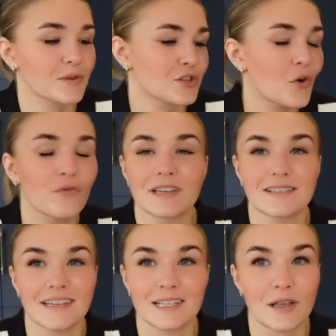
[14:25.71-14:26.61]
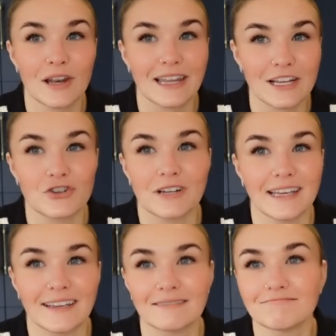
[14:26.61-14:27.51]
which obviously is
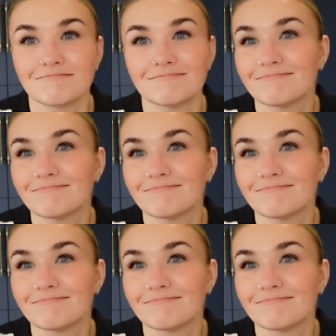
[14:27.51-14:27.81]
literally